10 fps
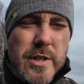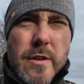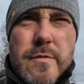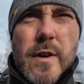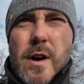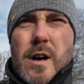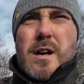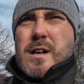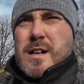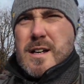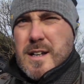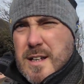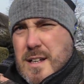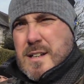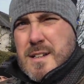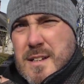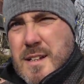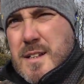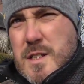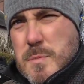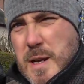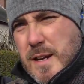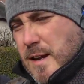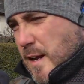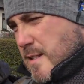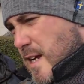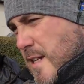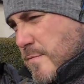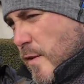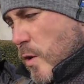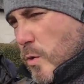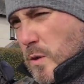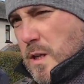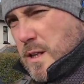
so far. There's been a dead vole,